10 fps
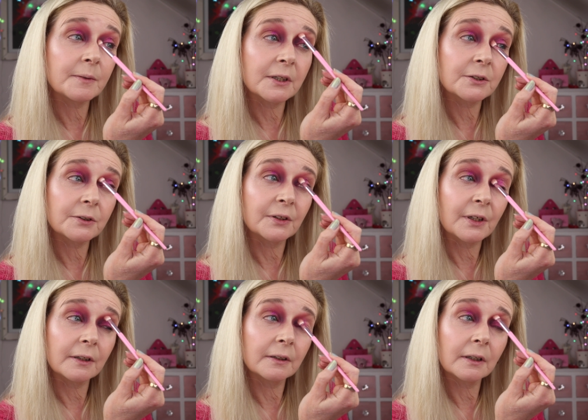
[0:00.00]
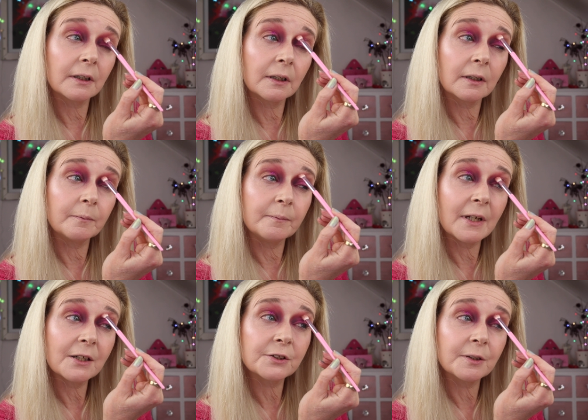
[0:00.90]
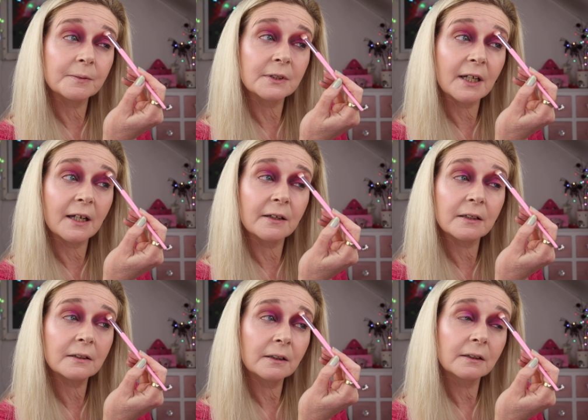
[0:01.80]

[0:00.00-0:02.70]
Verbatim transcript: to make sure that I mesh them together.